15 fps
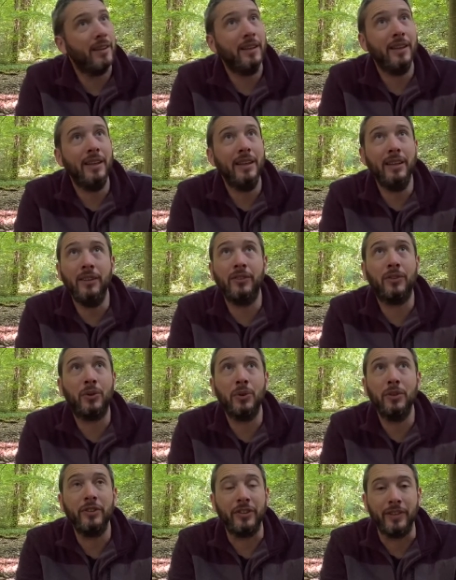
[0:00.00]
it is
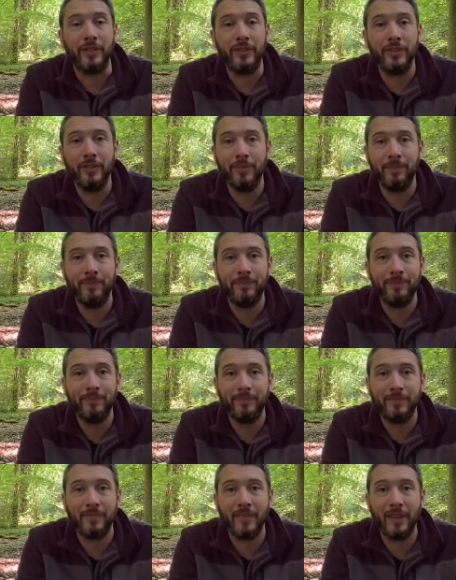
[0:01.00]
gorgeous.
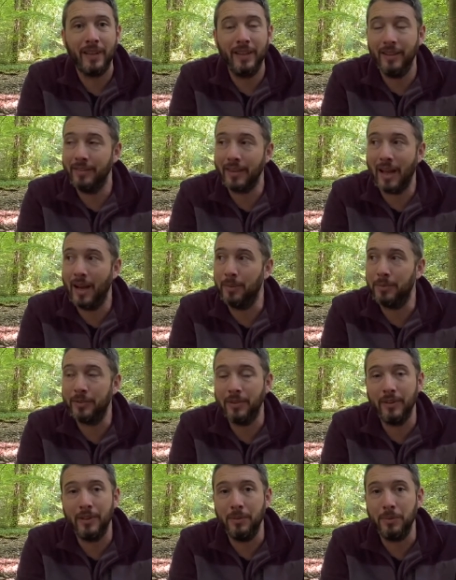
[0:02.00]
It is
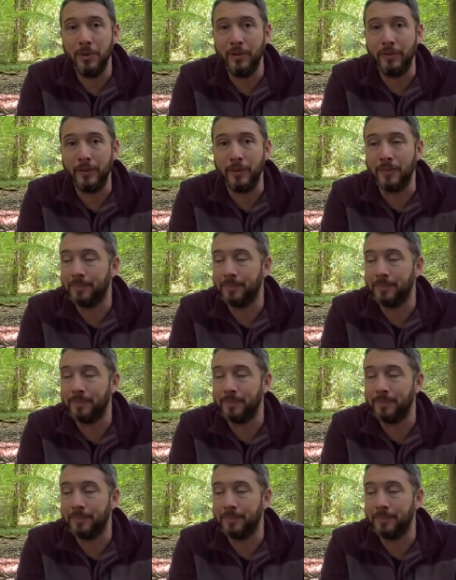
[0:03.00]
absolutely beautiful.